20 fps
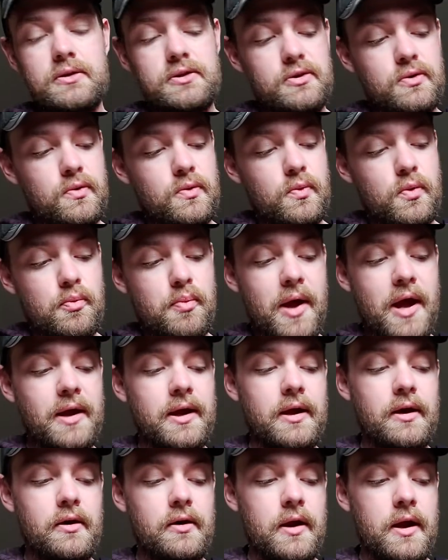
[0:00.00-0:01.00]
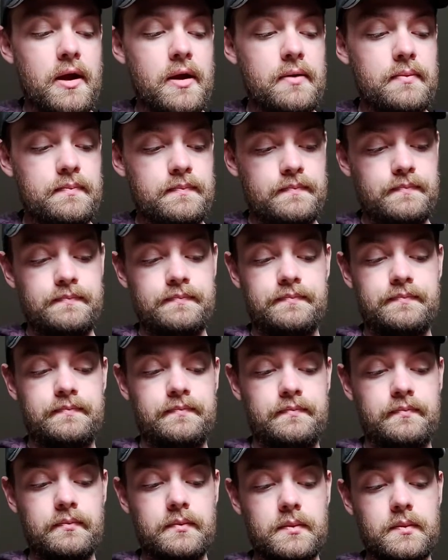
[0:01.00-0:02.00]
So we're back at our A,
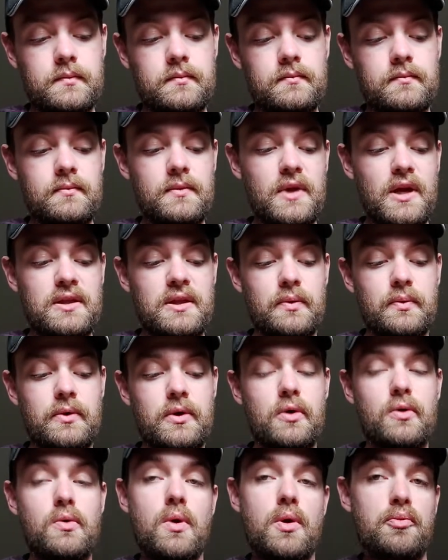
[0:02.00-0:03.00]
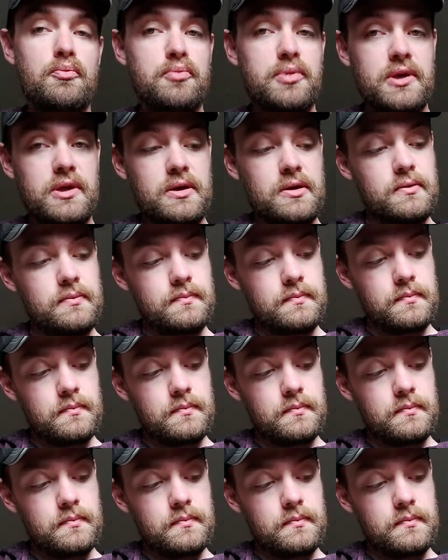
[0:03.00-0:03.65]
then we go to our B,